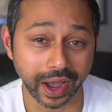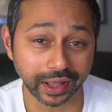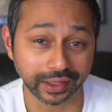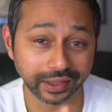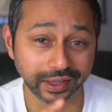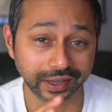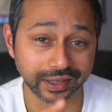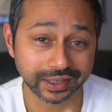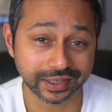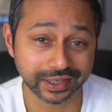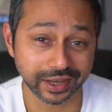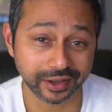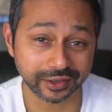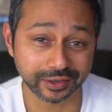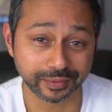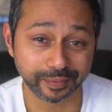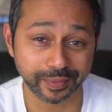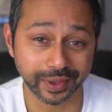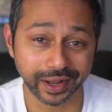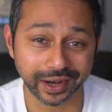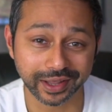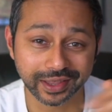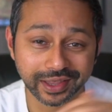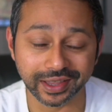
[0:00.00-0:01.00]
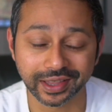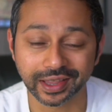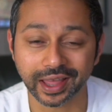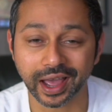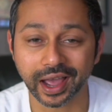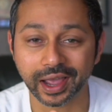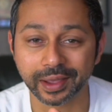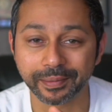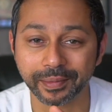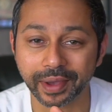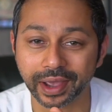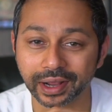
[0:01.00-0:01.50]
I think it sounds better than the
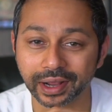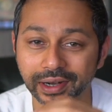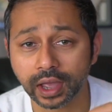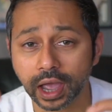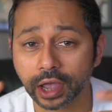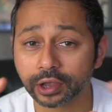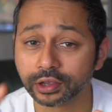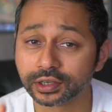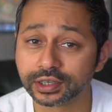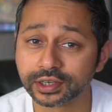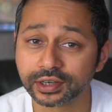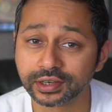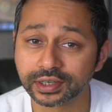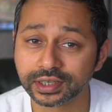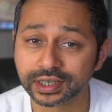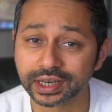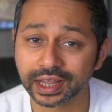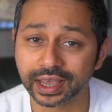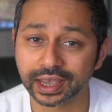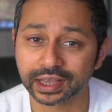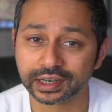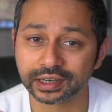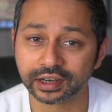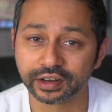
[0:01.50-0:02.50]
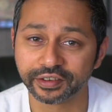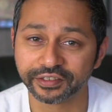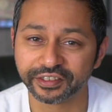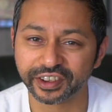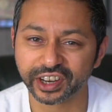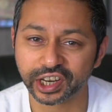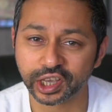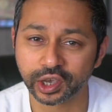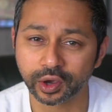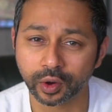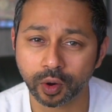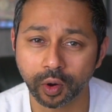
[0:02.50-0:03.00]
iMac. I could seriously edit a
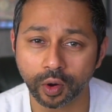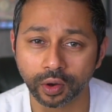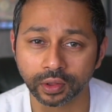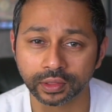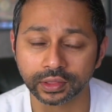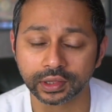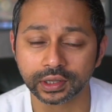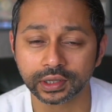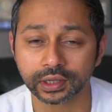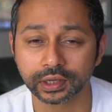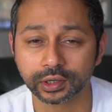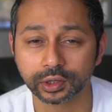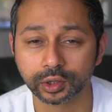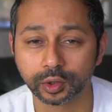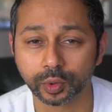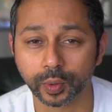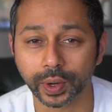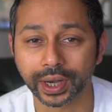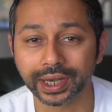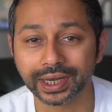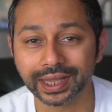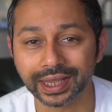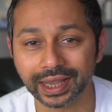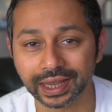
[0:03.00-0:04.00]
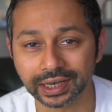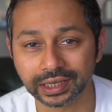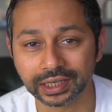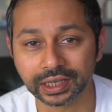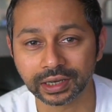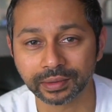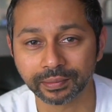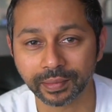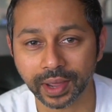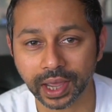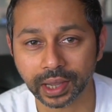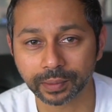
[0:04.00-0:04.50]
video on the
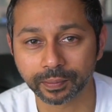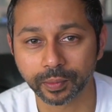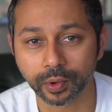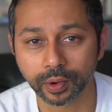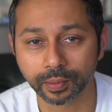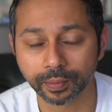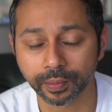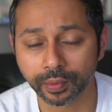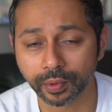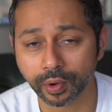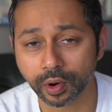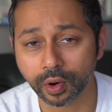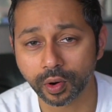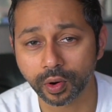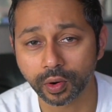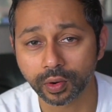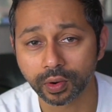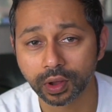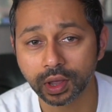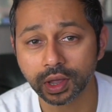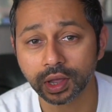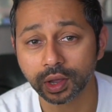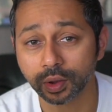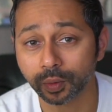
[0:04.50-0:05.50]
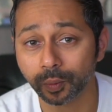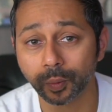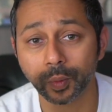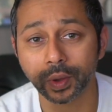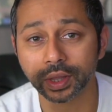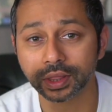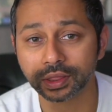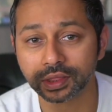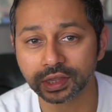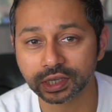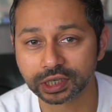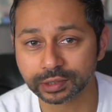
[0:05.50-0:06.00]
2018 MacBook Pro
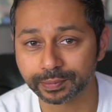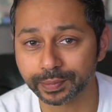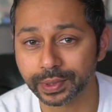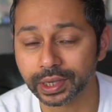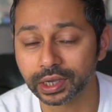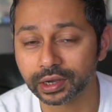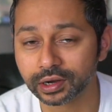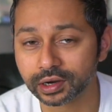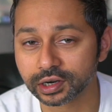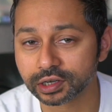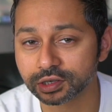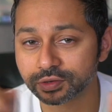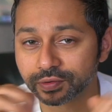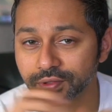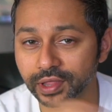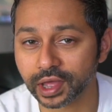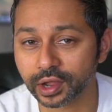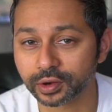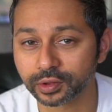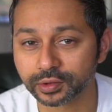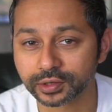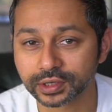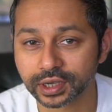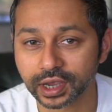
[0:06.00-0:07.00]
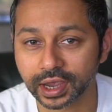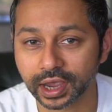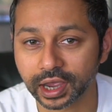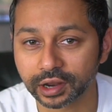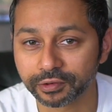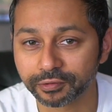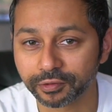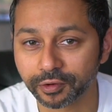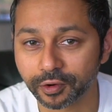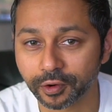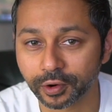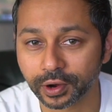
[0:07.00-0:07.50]
with the speakers without using a
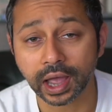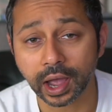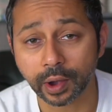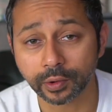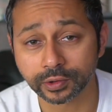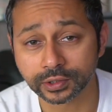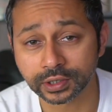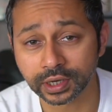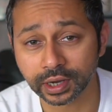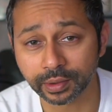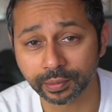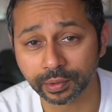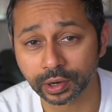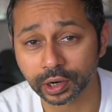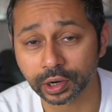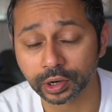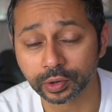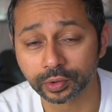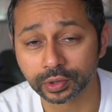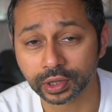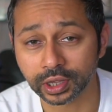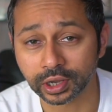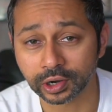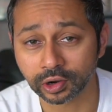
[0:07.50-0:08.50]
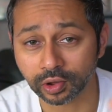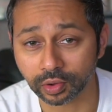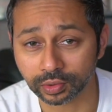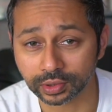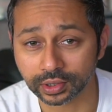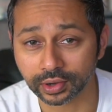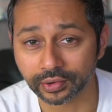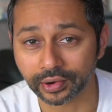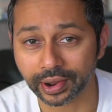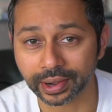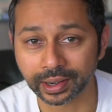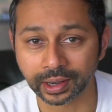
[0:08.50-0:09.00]
headphone. I wasn't able to do that on
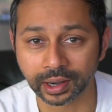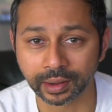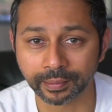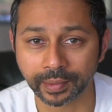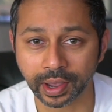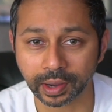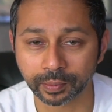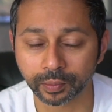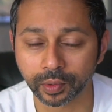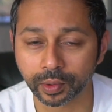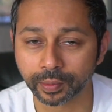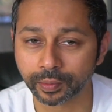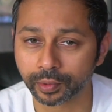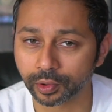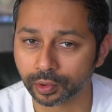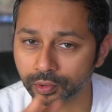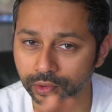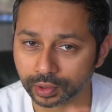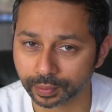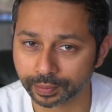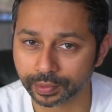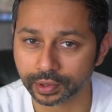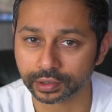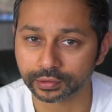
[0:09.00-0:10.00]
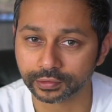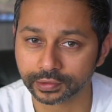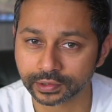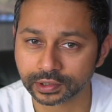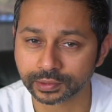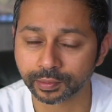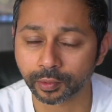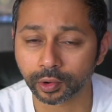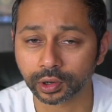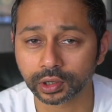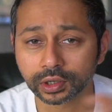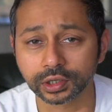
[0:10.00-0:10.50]
the Retina MacBook Pro, the
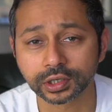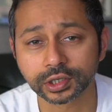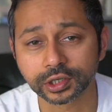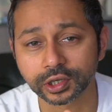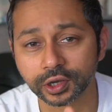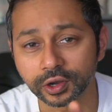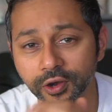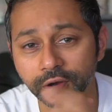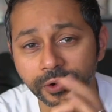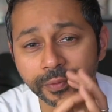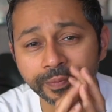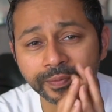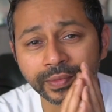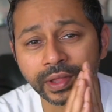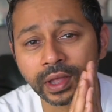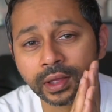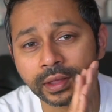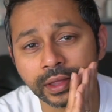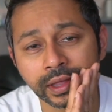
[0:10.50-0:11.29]
previous model. So